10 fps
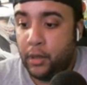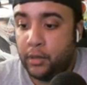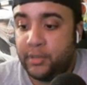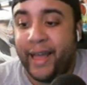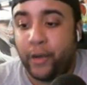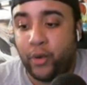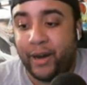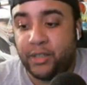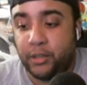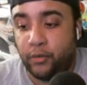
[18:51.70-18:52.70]
Zack
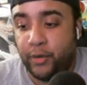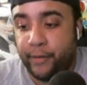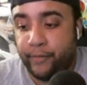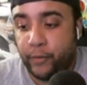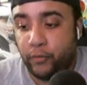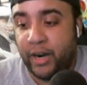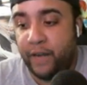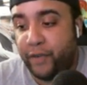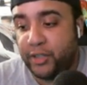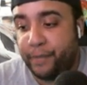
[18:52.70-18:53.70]
Ryder's in the ring, ready
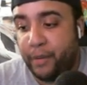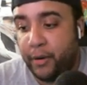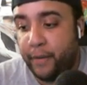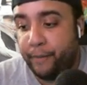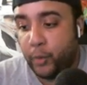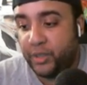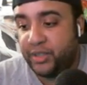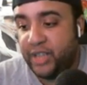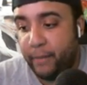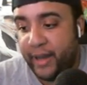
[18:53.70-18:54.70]
for his opponent. We
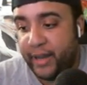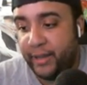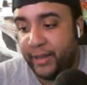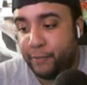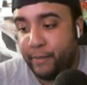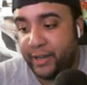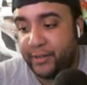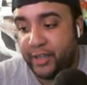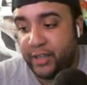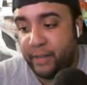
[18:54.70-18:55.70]
see Mike Kanellis
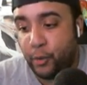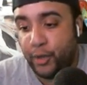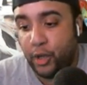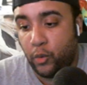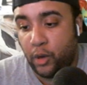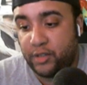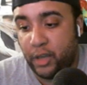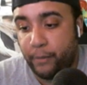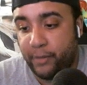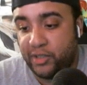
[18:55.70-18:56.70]
backstage, and Maria walks
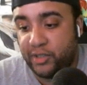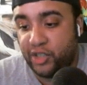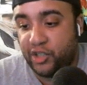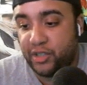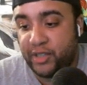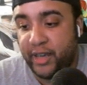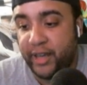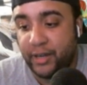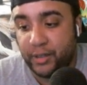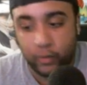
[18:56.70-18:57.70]
up and says she's
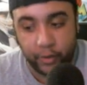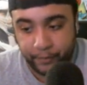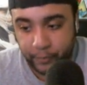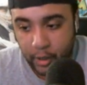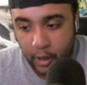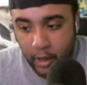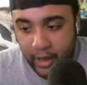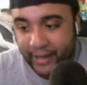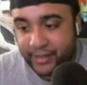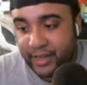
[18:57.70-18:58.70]
taking this one.
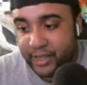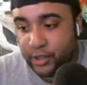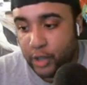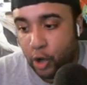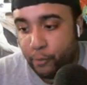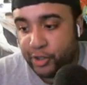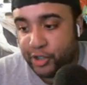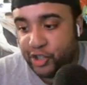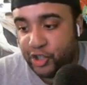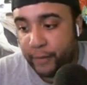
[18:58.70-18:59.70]
He says no, but she
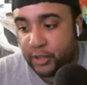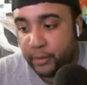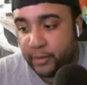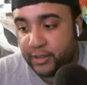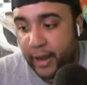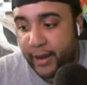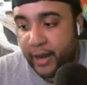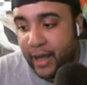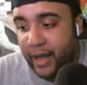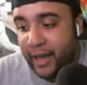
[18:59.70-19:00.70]
shoves him aside
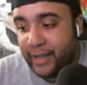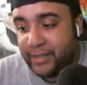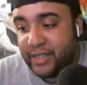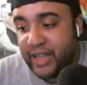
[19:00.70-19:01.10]
and says